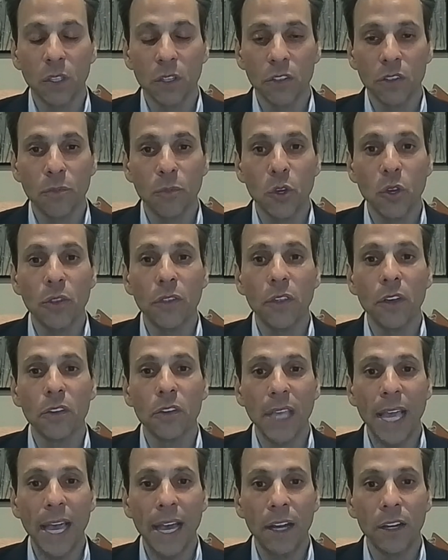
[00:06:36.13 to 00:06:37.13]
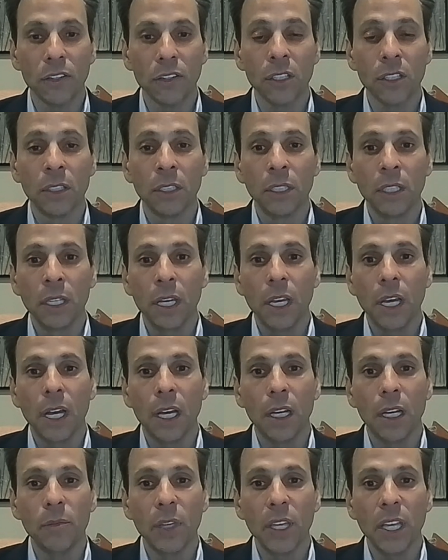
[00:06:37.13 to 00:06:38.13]
smooth those out,
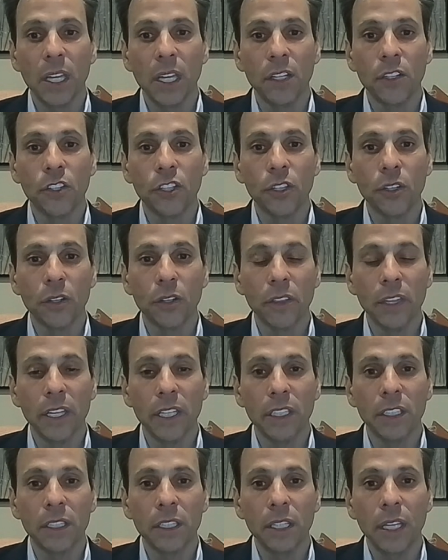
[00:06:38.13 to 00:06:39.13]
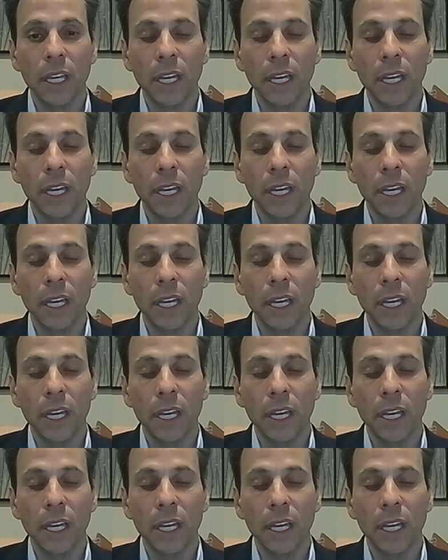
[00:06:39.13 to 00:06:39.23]
and ensure that